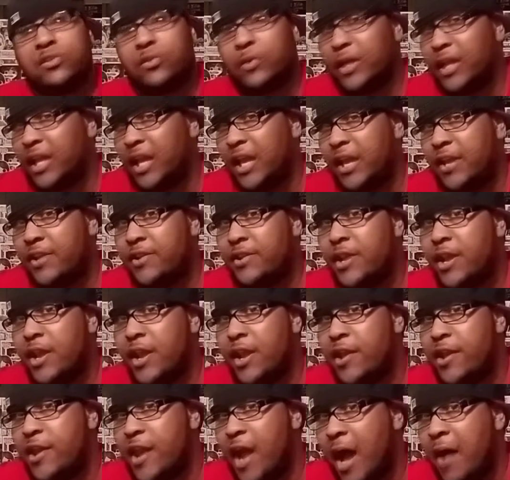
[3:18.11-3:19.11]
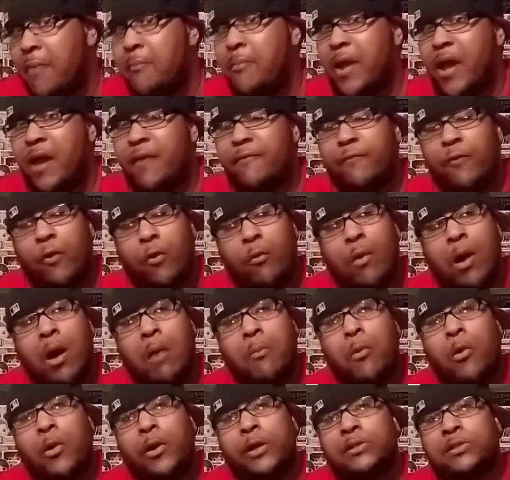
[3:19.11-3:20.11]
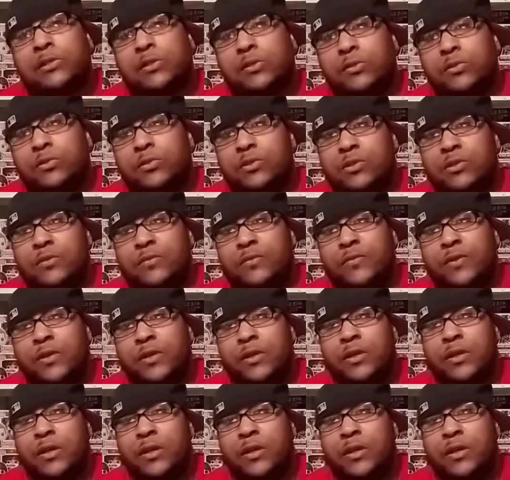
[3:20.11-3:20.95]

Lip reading: So again, not bad for a Walmart exclusive.